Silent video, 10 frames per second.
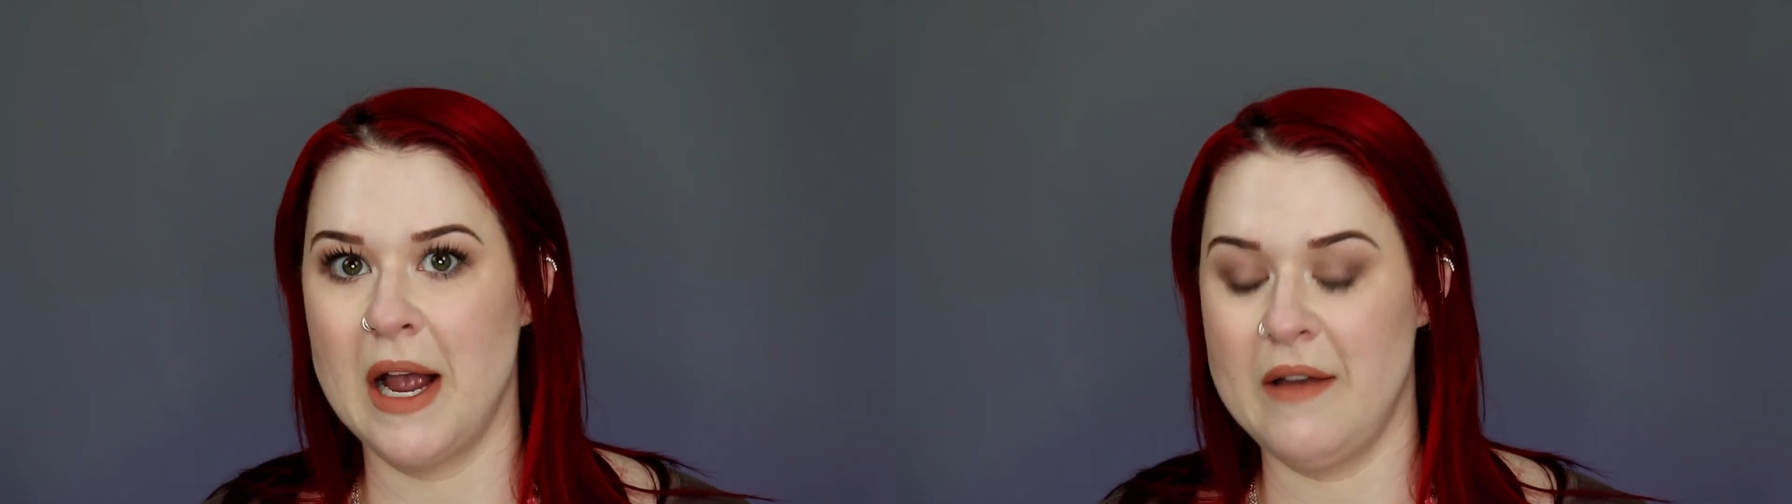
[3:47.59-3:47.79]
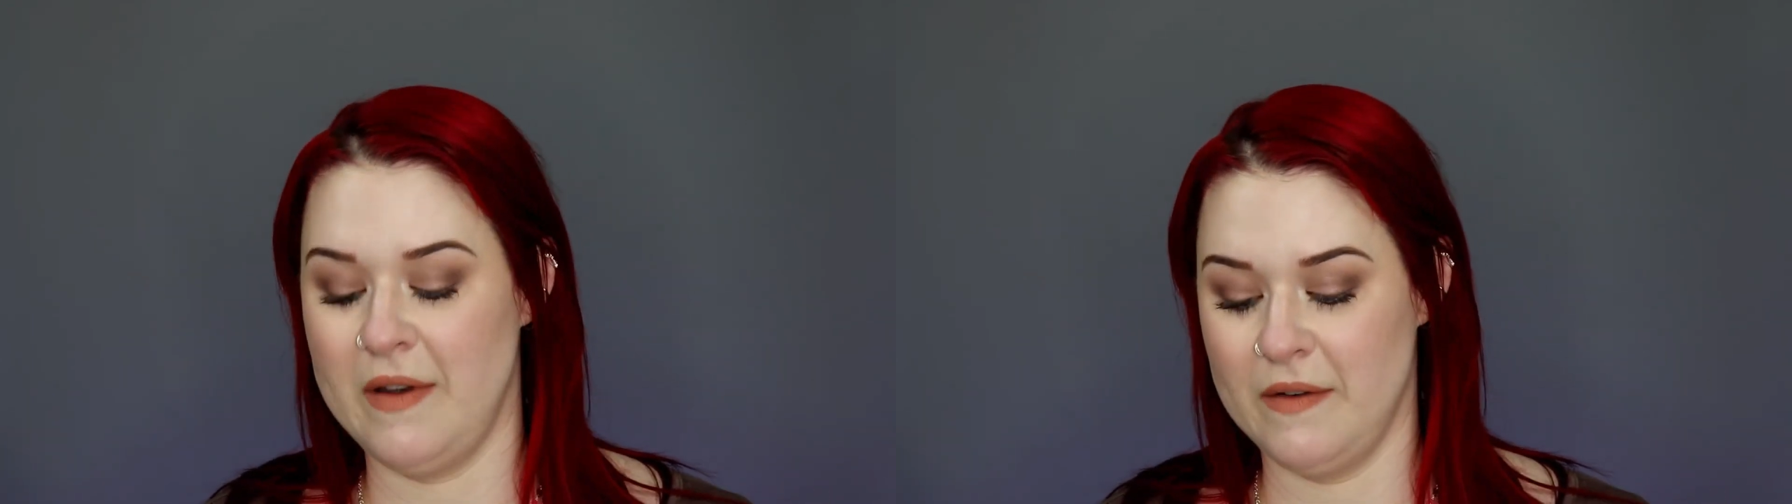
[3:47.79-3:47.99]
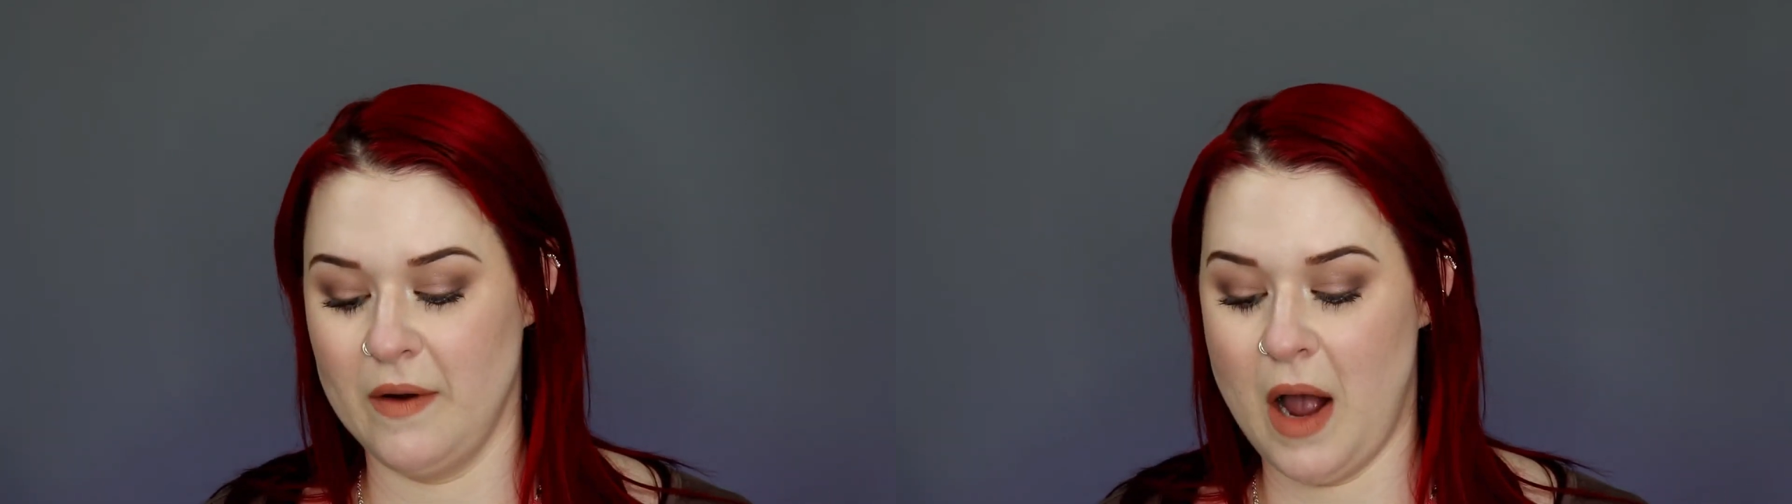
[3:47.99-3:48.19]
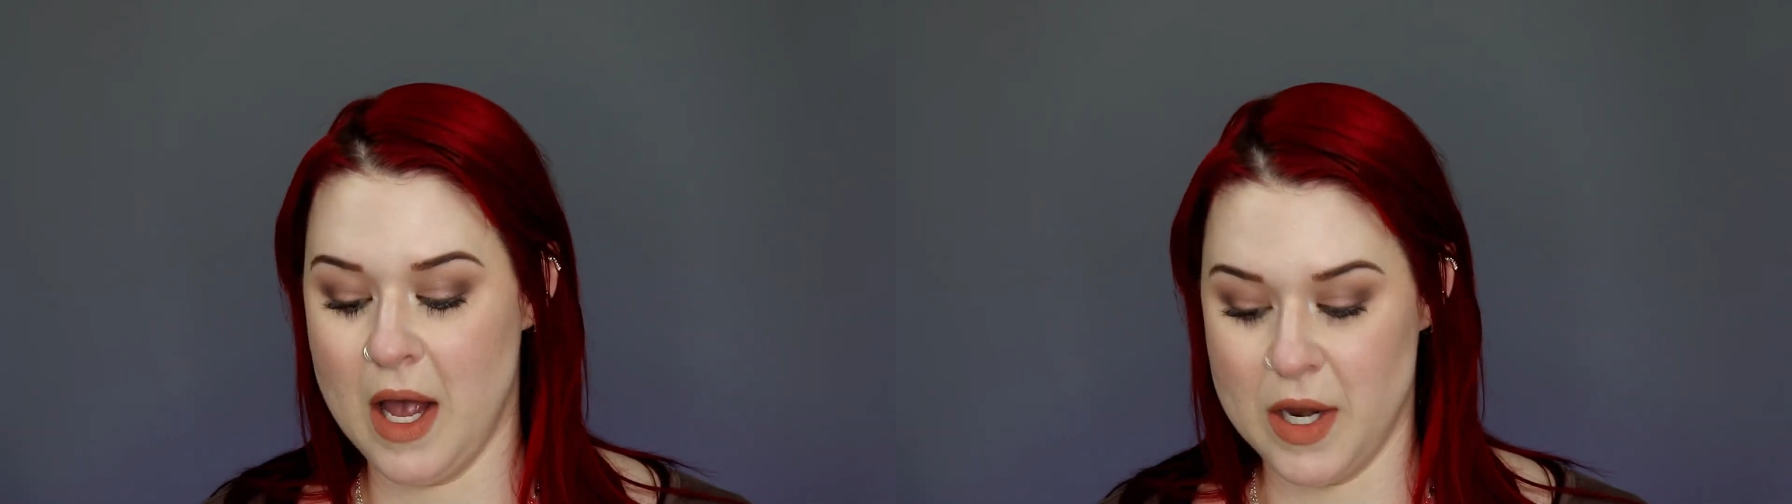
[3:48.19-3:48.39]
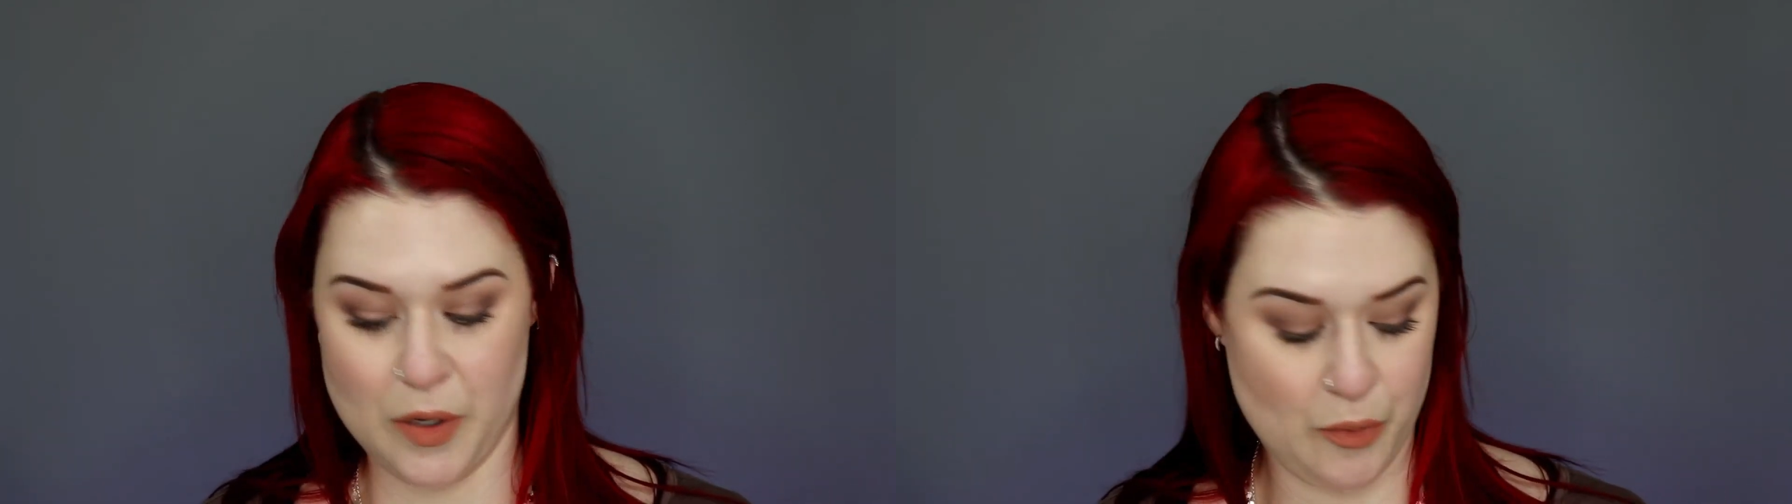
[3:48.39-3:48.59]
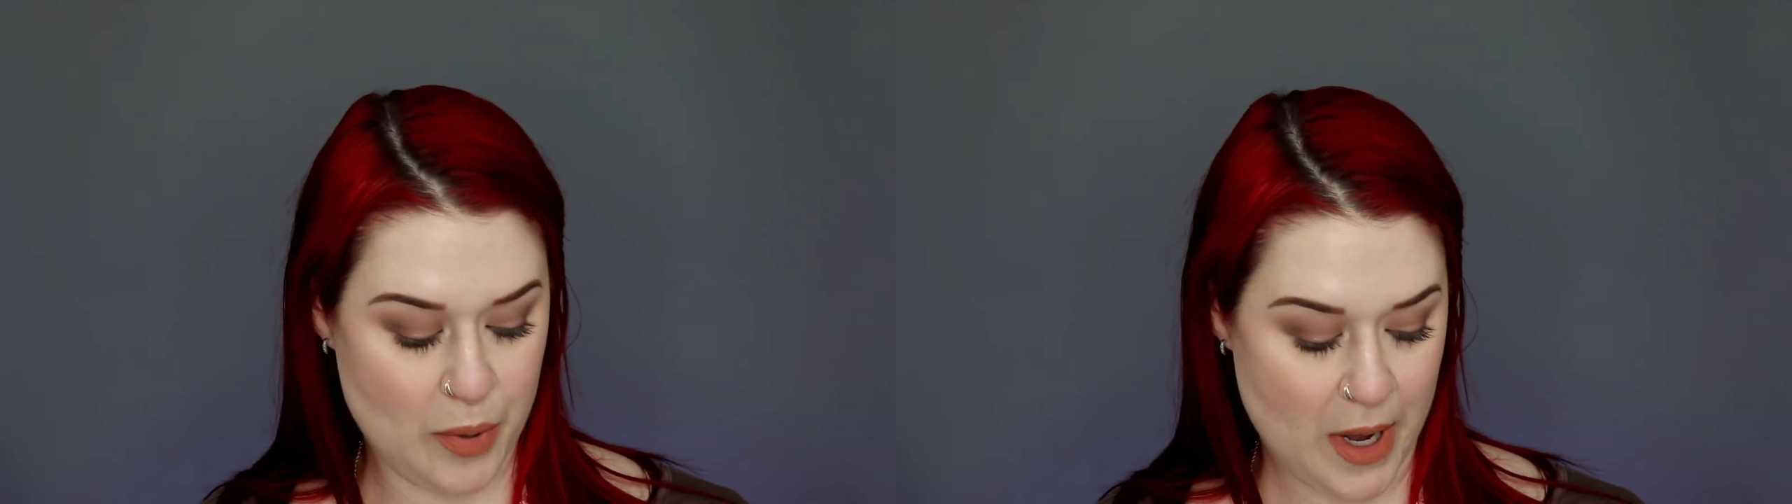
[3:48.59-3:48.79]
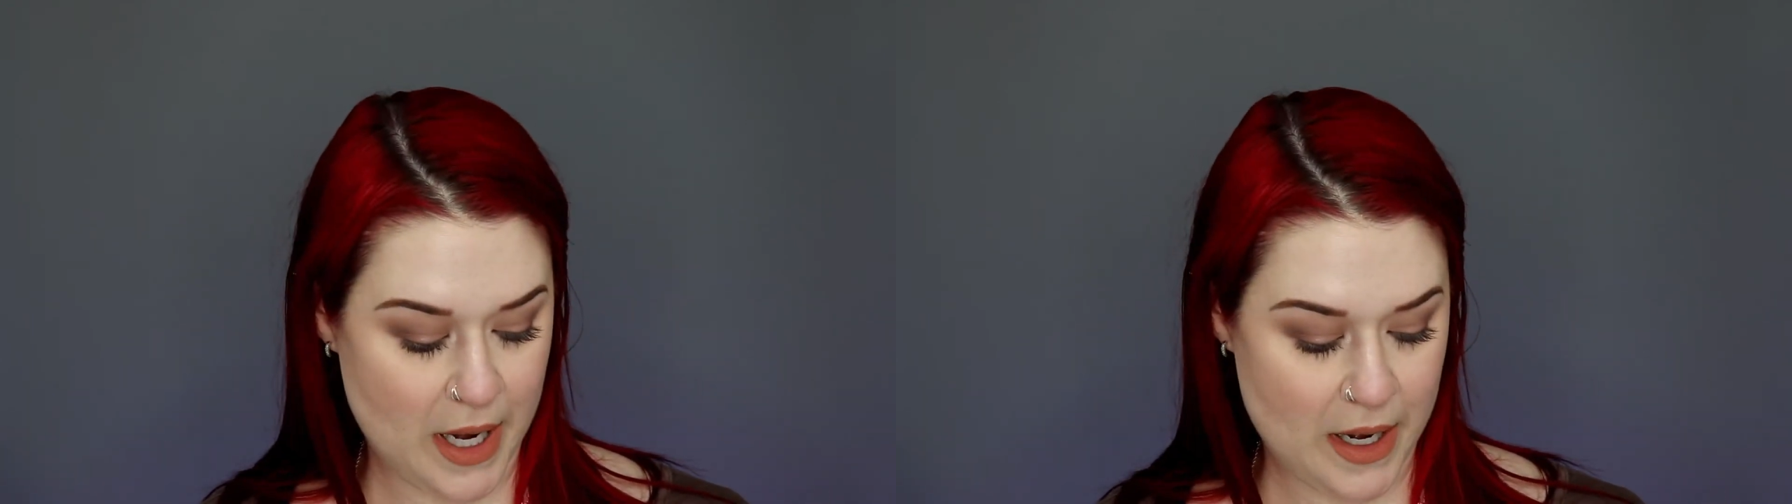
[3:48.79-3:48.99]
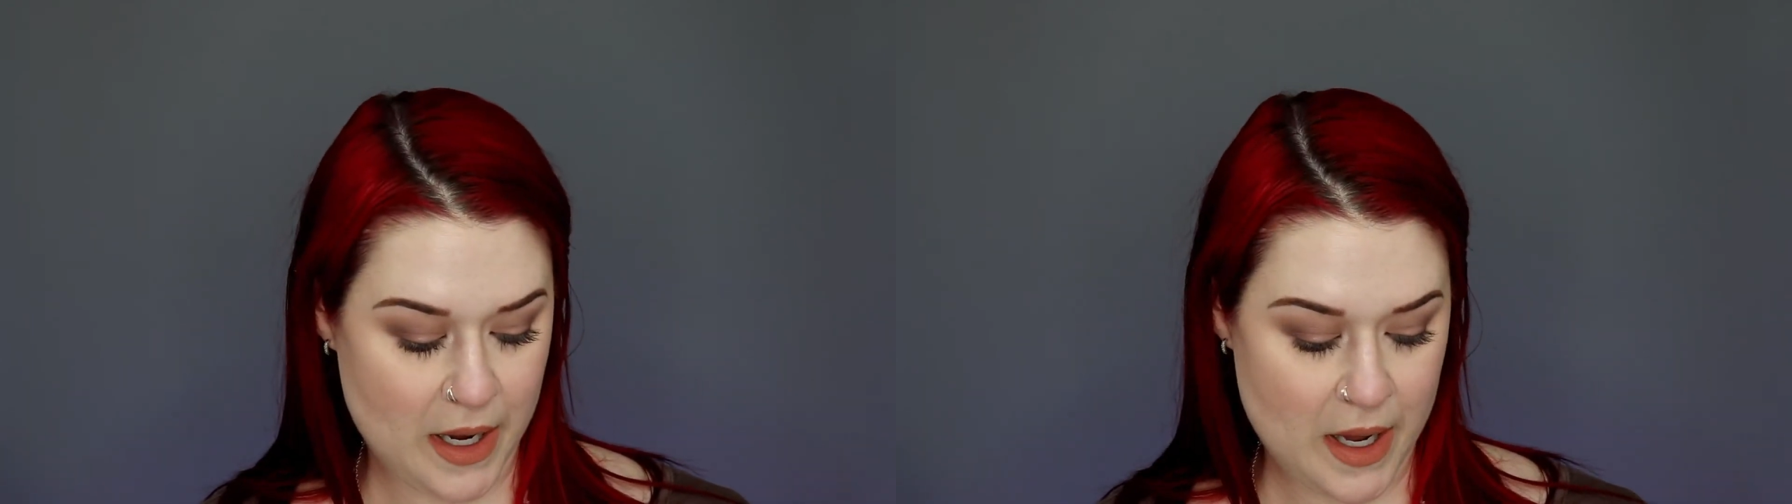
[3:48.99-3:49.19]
I've ever gotten, but